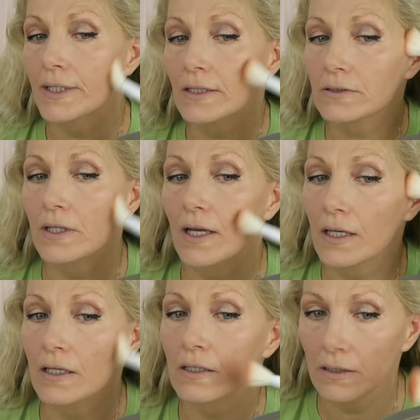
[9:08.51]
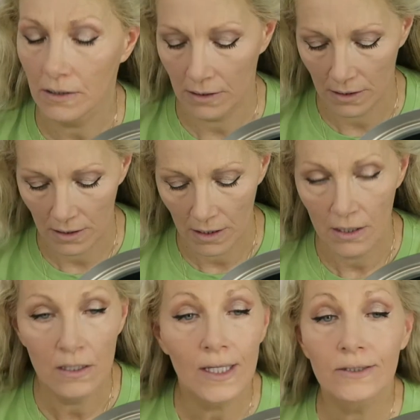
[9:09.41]
that's okay.
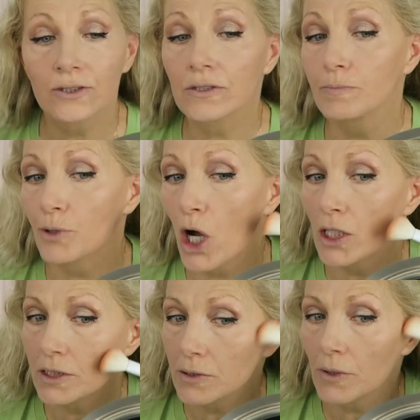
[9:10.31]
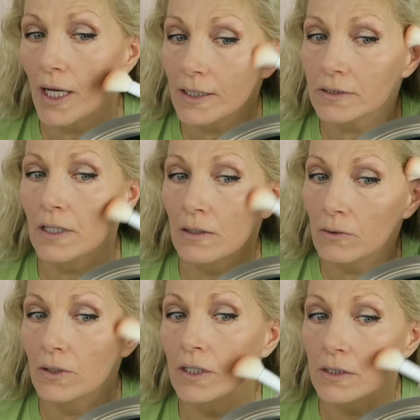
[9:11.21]
That's just bronzy, right? It's not
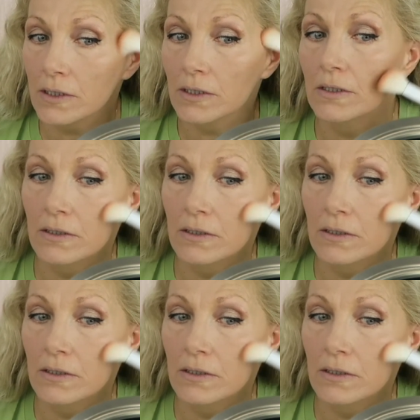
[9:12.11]
orange.